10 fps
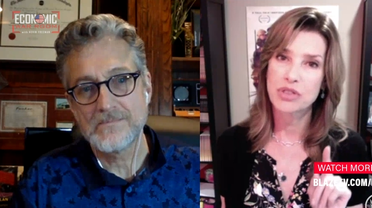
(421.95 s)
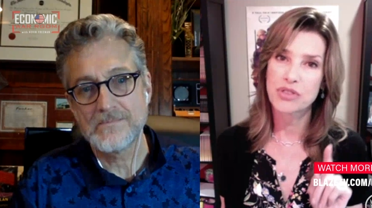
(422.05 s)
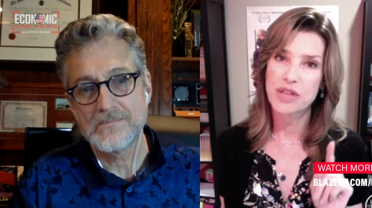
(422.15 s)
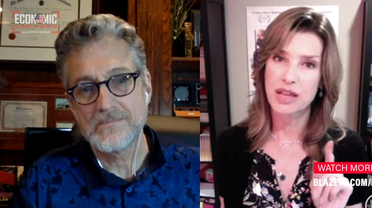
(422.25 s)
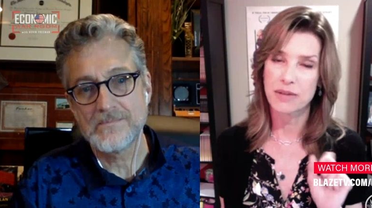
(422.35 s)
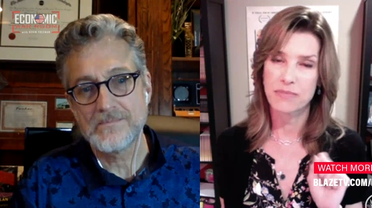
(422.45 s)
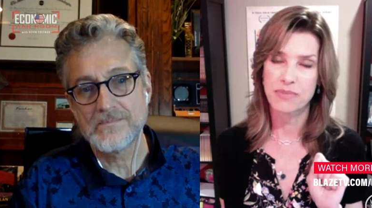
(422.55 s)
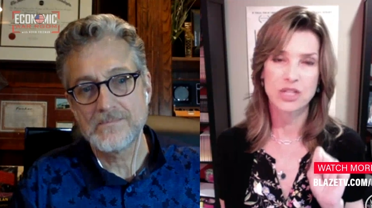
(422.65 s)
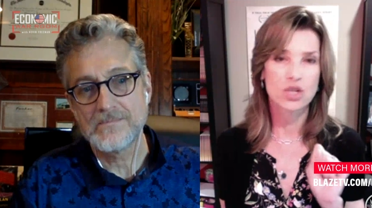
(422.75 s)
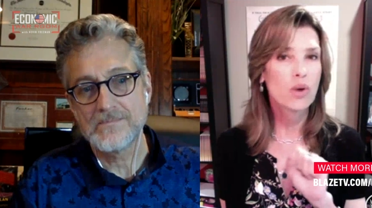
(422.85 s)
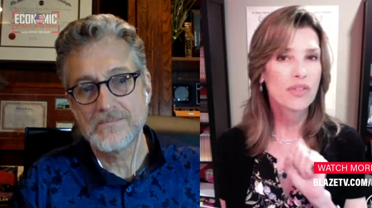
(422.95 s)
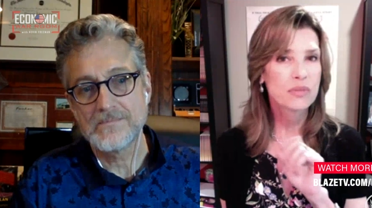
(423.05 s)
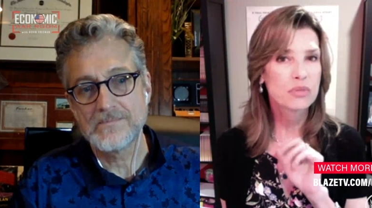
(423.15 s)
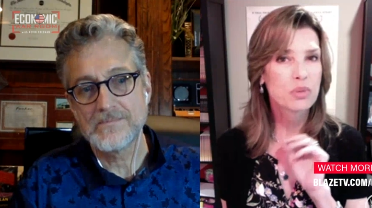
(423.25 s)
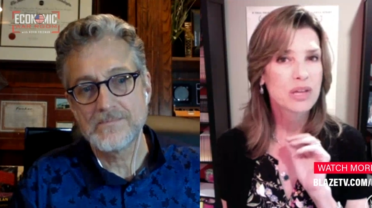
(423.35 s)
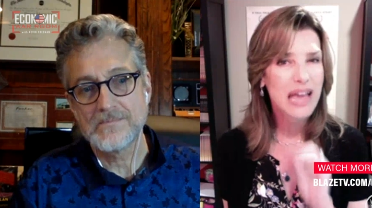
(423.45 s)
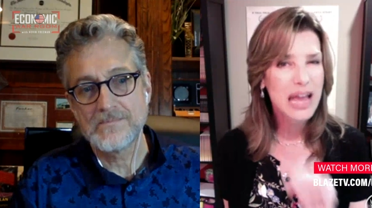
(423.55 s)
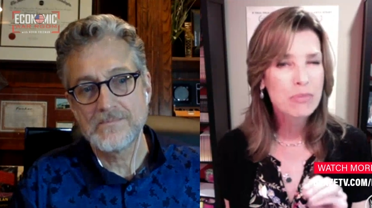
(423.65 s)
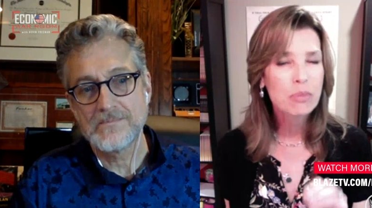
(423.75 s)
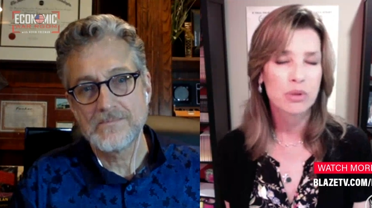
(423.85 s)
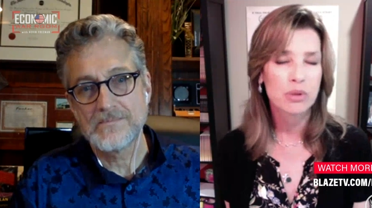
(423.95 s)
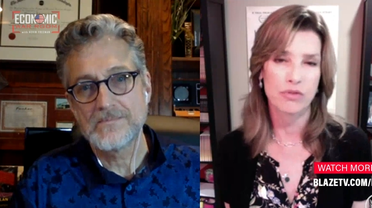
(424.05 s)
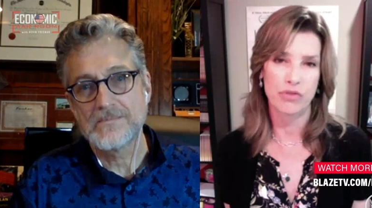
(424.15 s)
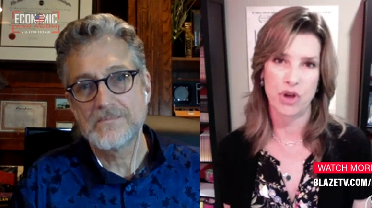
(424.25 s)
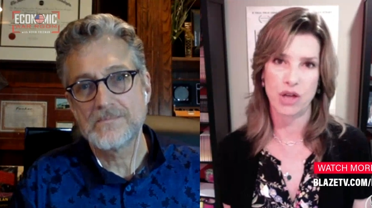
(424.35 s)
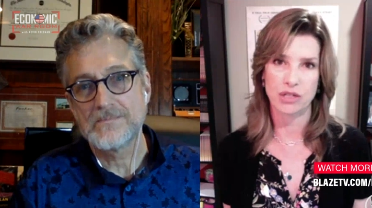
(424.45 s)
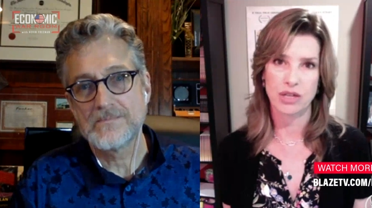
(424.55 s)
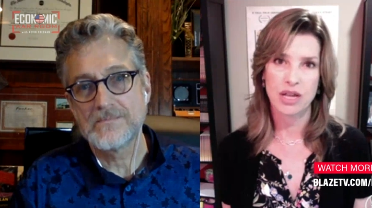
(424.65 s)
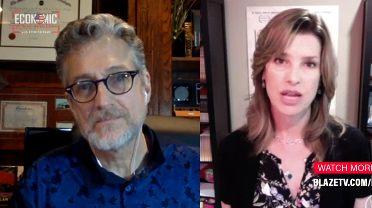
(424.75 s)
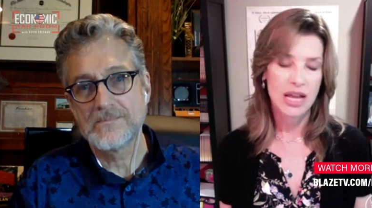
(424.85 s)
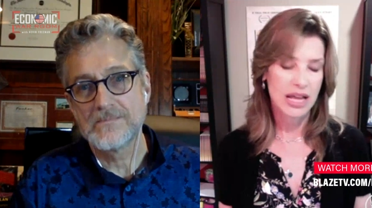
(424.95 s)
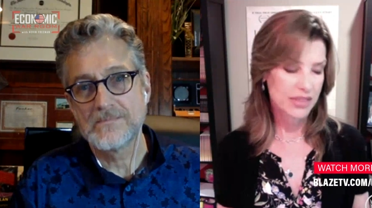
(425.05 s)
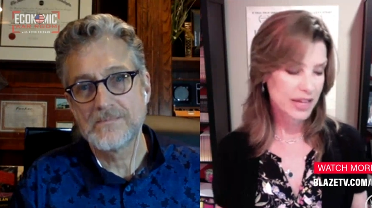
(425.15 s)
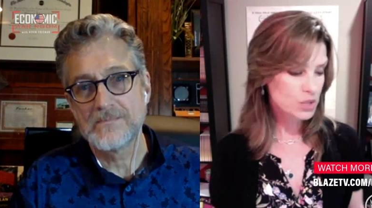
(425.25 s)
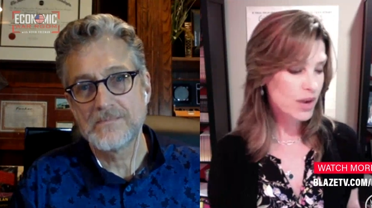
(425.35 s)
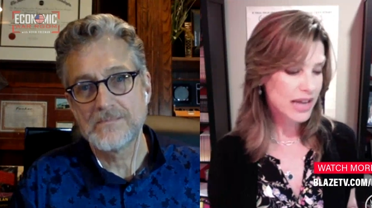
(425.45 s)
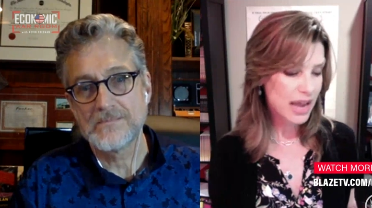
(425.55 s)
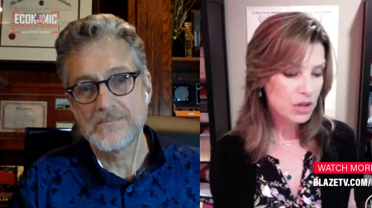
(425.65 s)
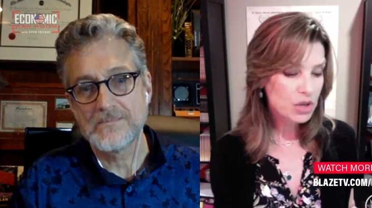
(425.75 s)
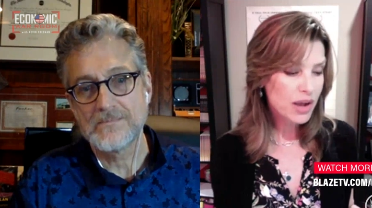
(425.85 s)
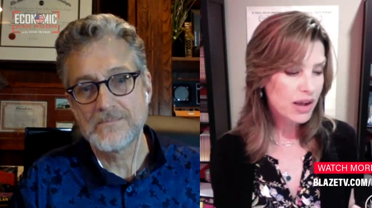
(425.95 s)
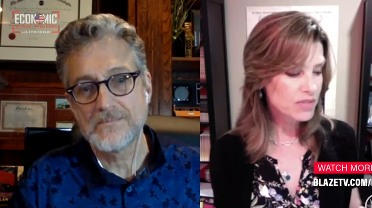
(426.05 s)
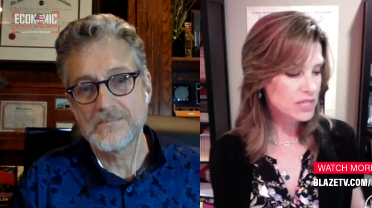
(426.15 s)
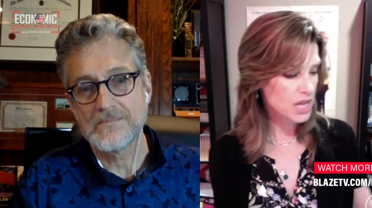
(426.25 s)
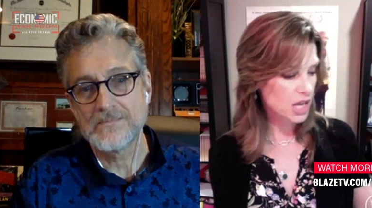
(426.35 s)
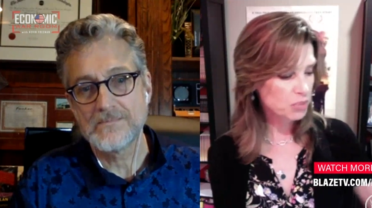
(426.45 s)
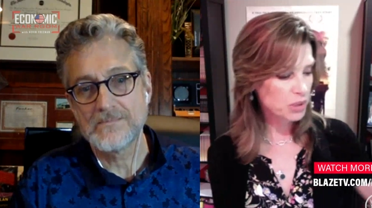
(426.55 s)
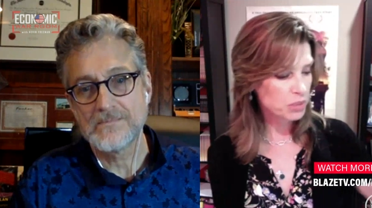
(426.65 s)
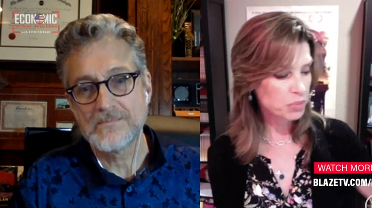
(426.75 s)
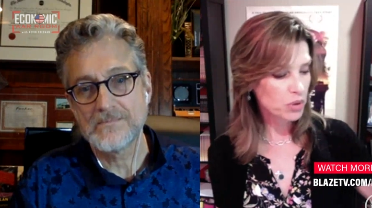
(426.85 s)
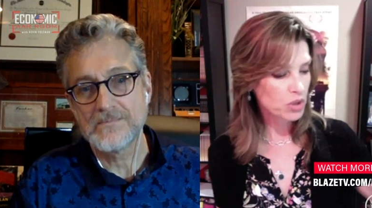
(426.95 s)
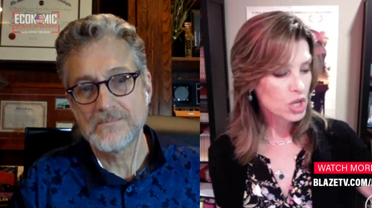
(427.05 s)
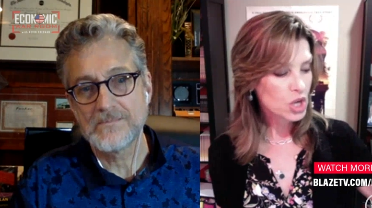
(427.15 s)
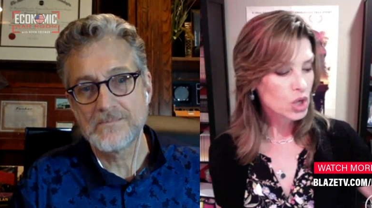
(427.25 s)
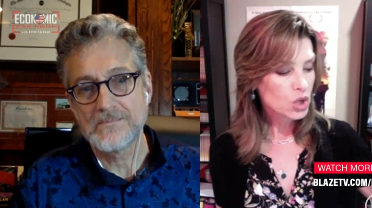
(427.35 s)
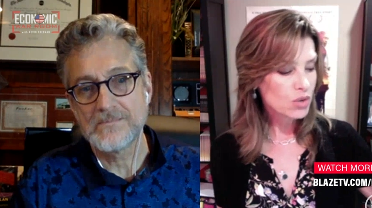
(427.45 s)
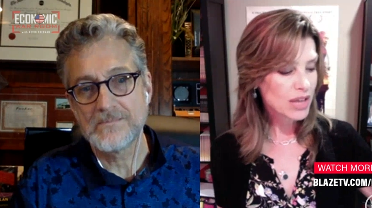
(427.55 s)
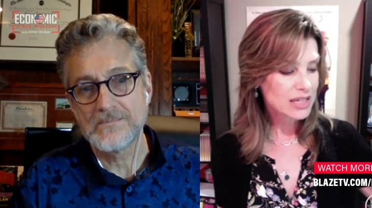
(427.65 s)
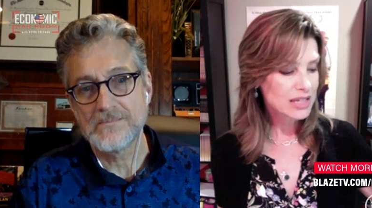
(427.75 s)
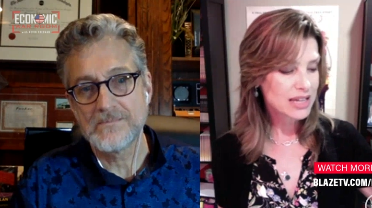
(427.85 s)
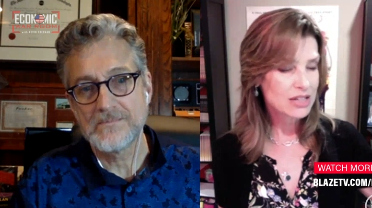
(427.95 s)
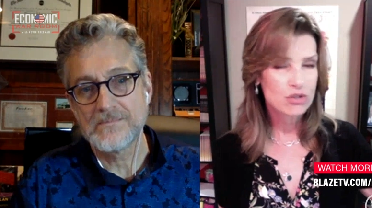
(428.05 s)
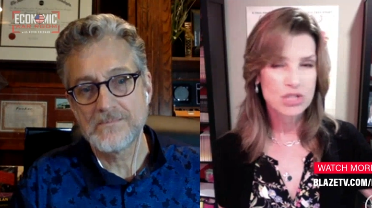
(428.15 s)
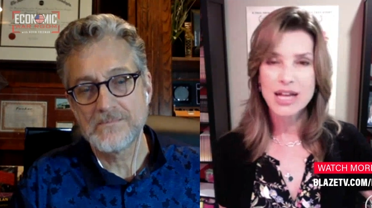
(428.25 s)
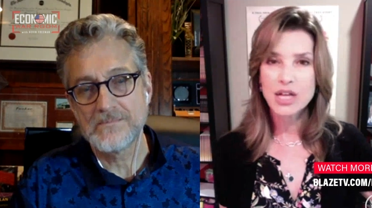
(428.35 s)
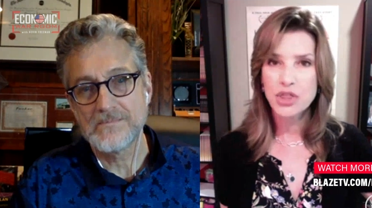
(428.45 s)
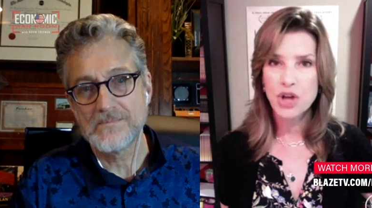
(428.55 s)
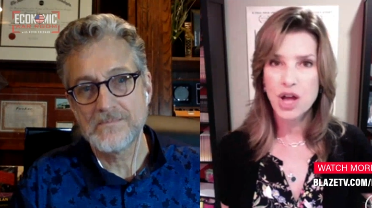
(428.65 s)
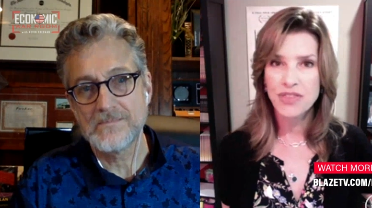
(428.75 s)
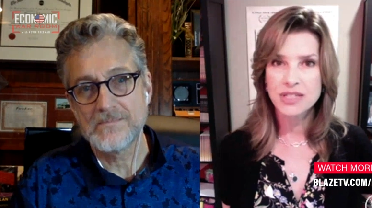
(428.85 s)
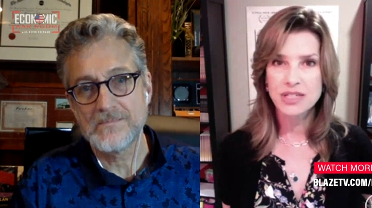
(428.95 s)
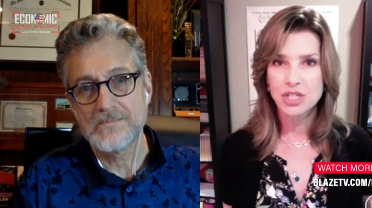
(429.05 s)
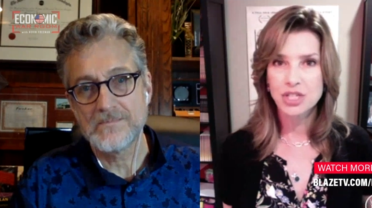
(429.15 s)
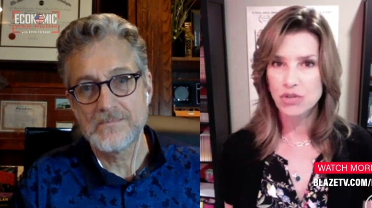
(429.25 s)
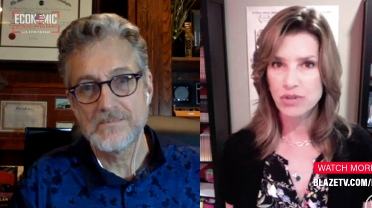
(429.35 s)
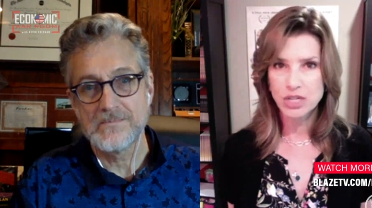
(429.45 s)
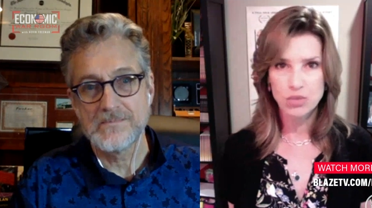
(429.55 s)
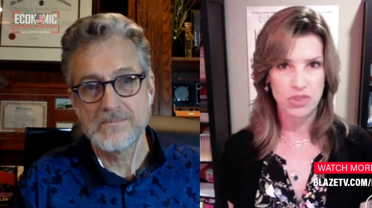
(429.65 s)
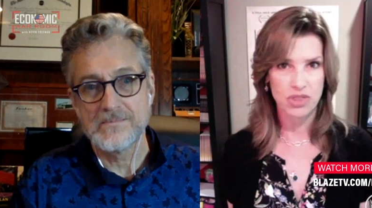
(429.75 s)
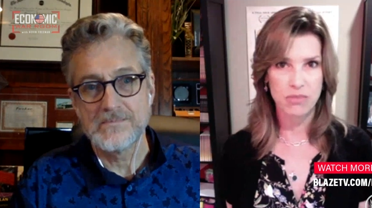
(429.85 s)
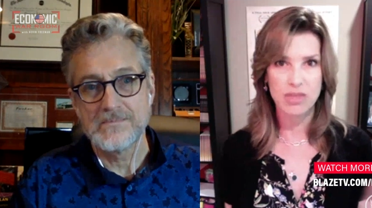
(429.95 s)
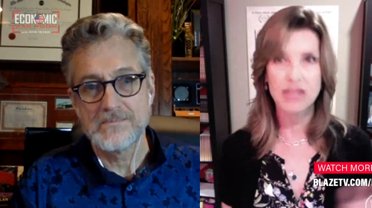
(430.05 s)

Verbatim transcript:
Speaker 1: to think. They don't want them to be capable of thought. And that's why now you have these young people who can't entertain a thought that disagrees with them.